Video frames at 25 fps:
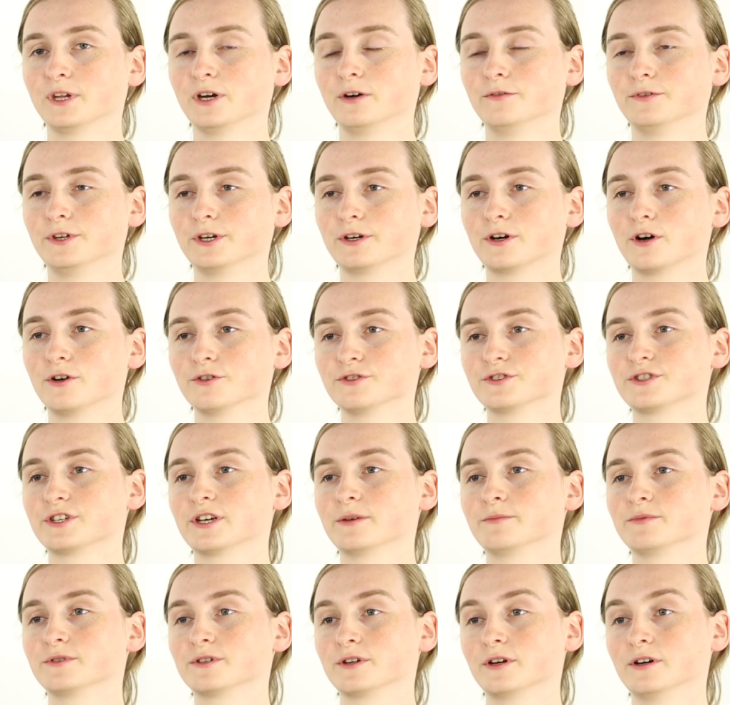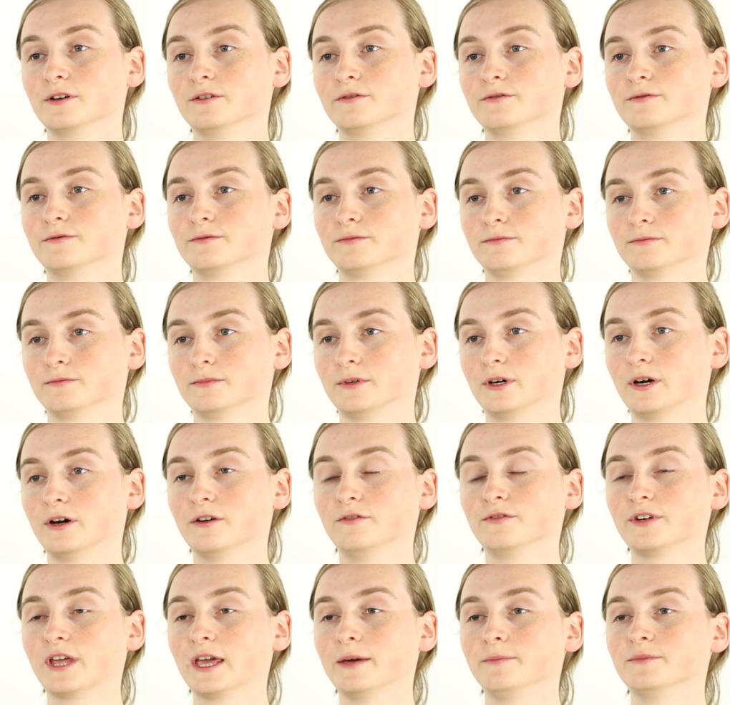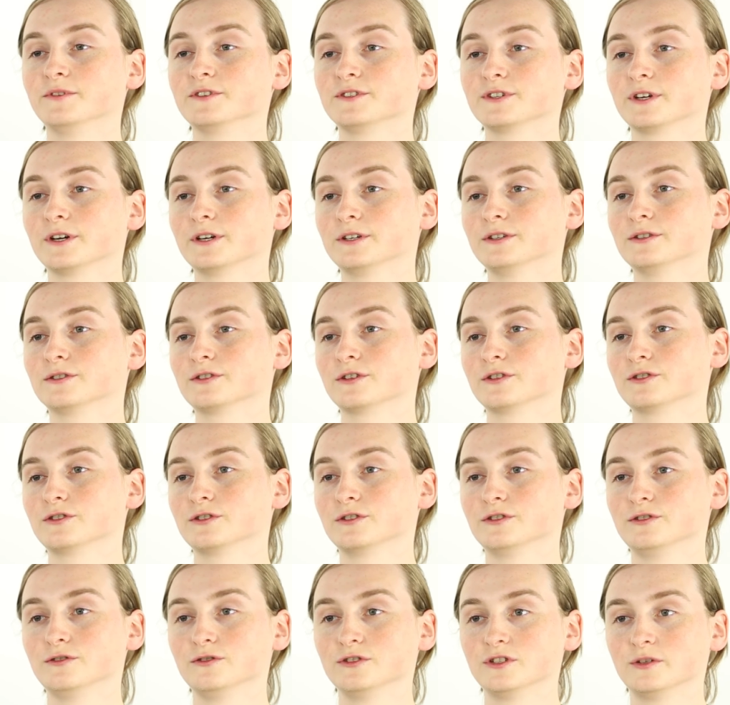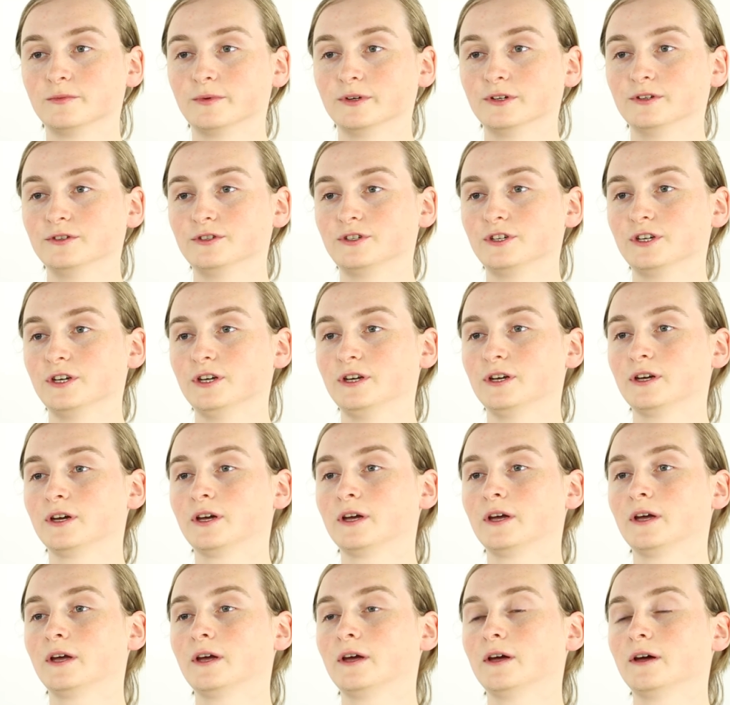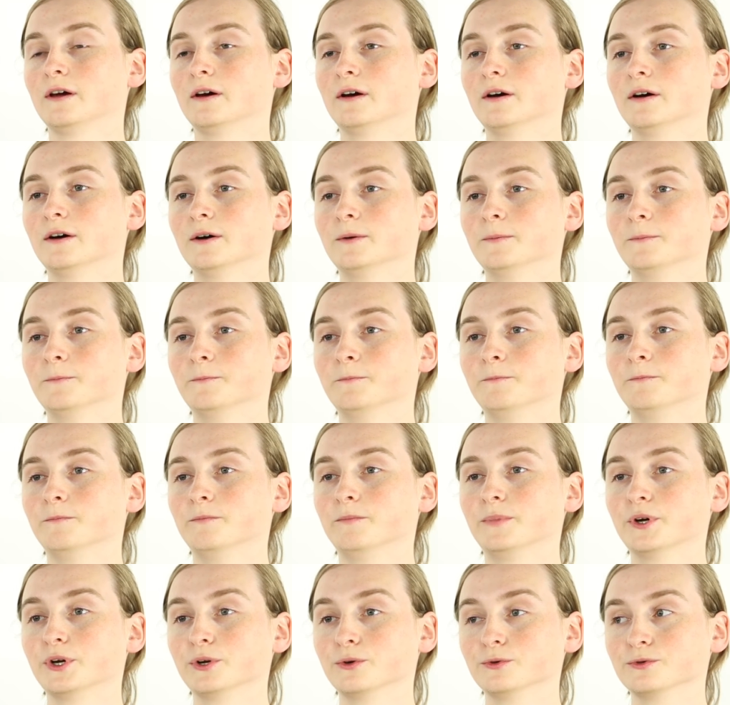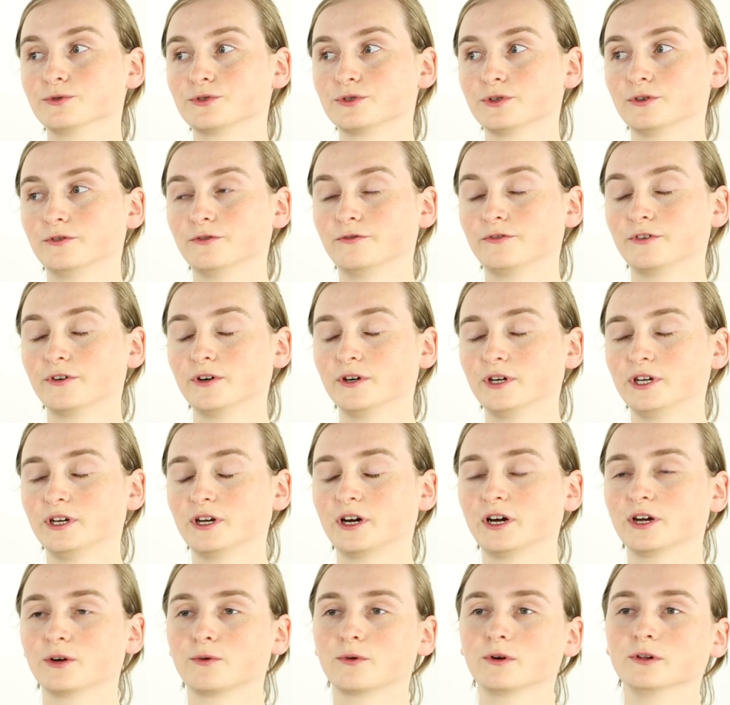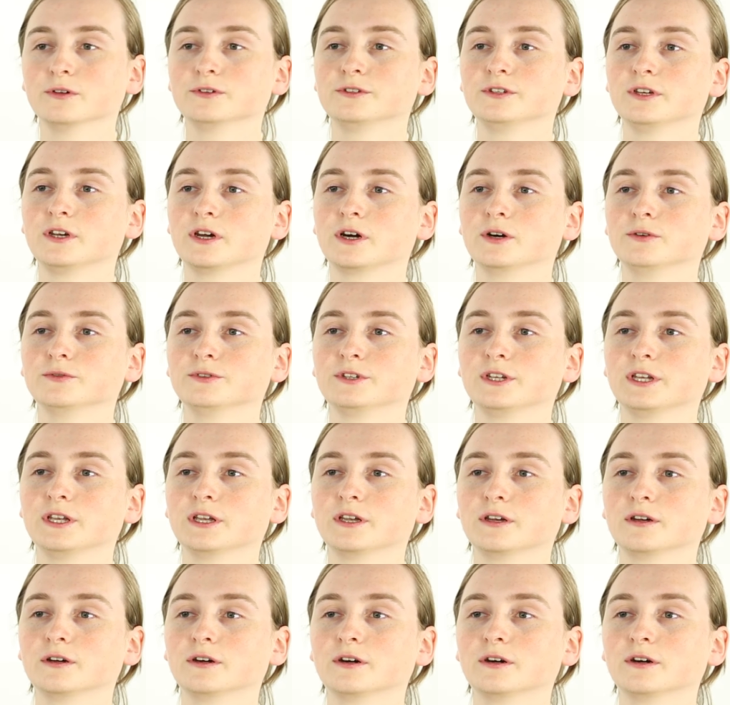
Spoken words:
the concepts of game design, such as usability, but also very high quality coding.